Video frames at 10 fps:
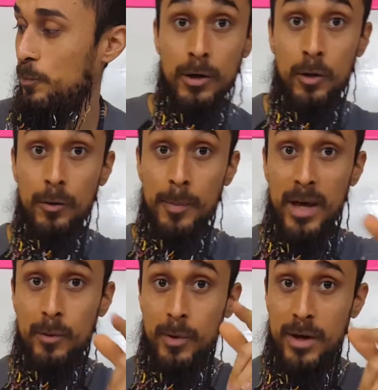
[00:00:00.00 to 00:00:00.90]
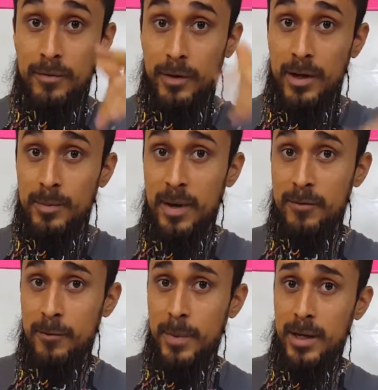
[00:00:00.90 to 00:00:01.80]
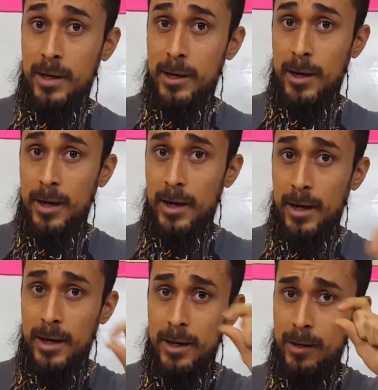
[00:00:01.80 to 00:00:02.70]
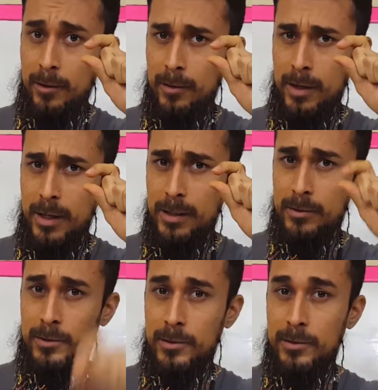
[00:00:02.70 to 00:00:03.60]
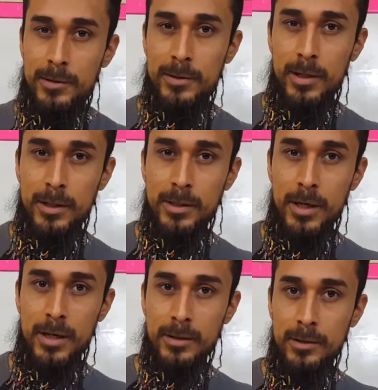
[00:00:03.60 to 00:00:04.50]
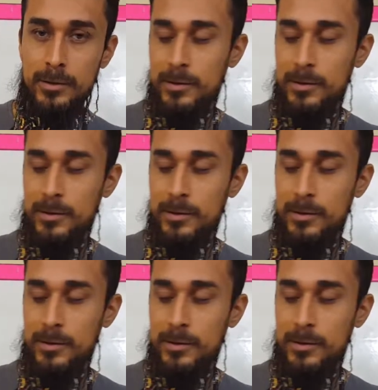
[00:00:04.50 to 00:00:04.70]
Oh, by the way, if you guys buy from my link, I get a little cut, so just to let you guys know,